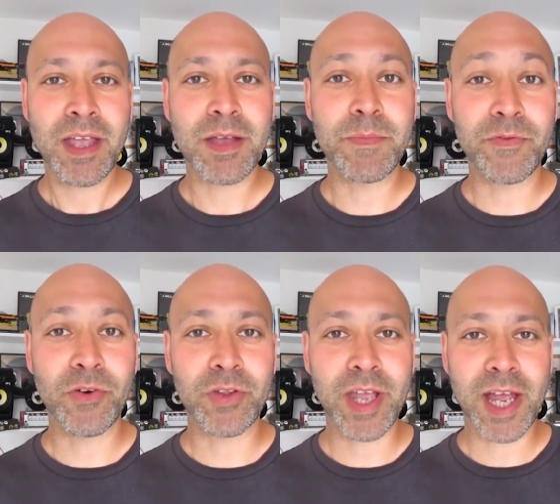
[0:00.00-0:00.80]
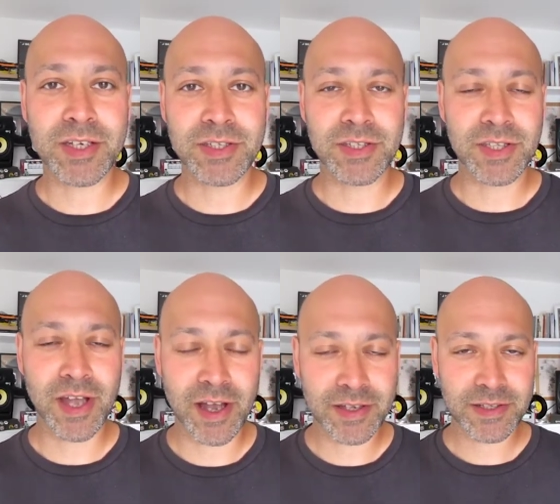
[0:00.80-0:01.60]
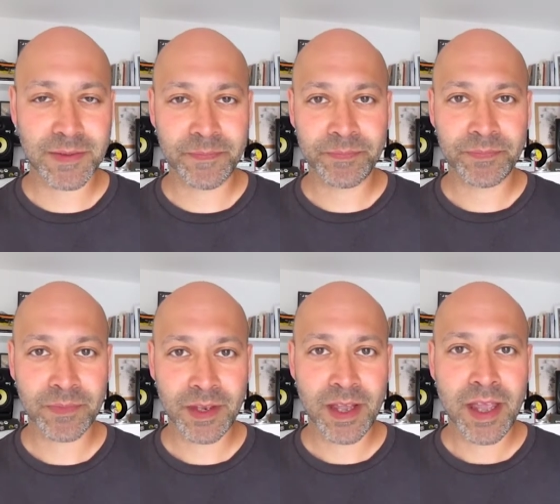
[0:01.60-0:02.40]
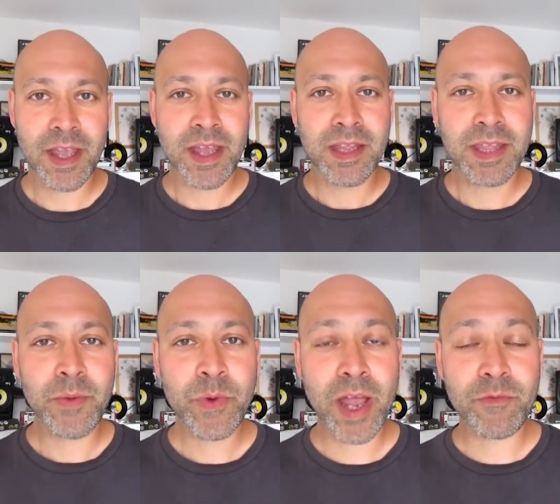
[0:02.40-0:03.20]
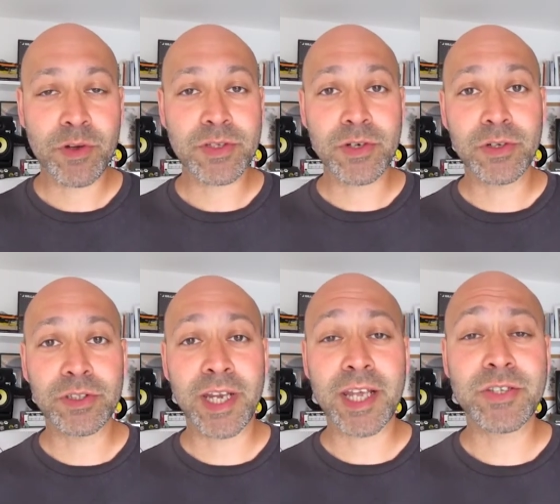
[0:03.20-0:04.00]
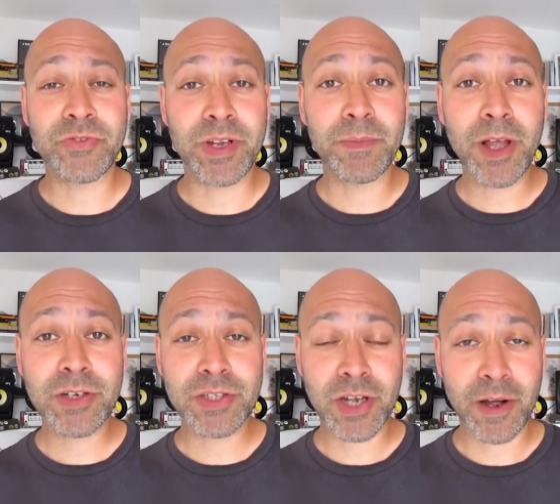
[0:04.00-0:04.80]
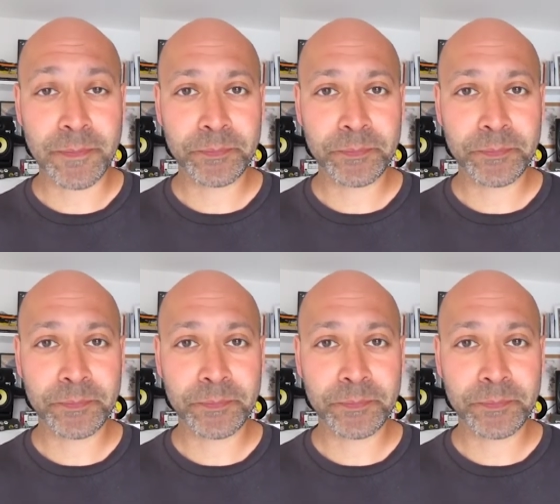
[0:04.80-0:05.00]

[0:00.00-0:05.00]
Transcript: before the action starts. Then we have what's called an extreme long shot.